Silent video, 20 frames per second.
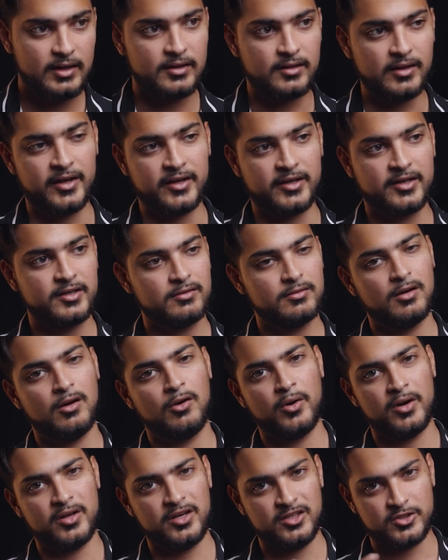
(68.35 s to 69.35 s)
Like,
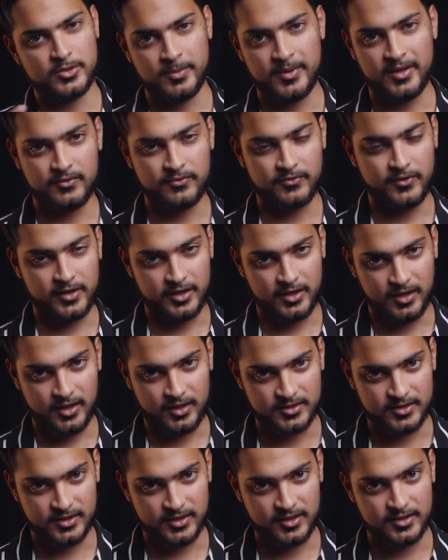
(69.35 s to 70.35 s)
oh, I need to make funny
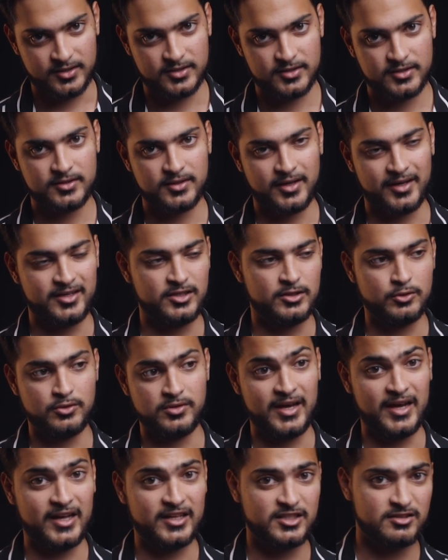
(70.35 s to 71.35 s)
content, I need to
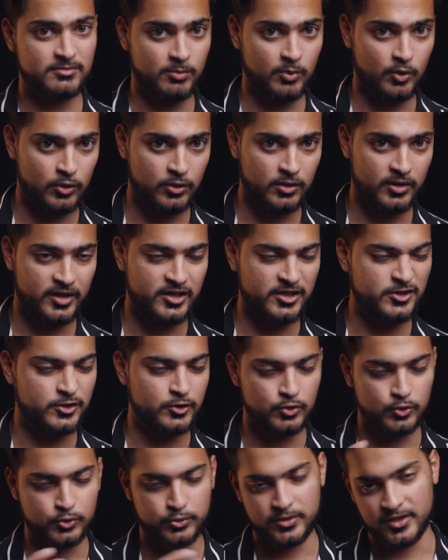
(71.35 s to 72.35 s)
dance more, I need to
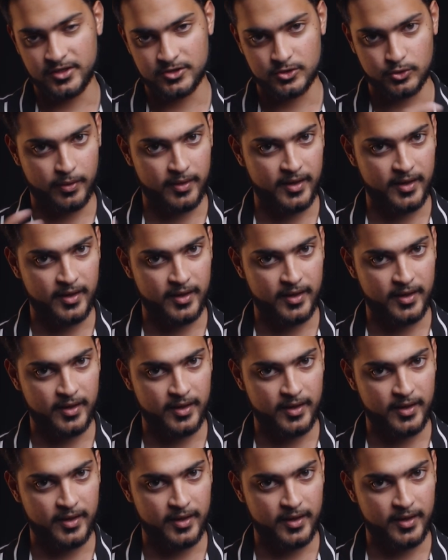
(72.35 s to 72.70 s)
do this or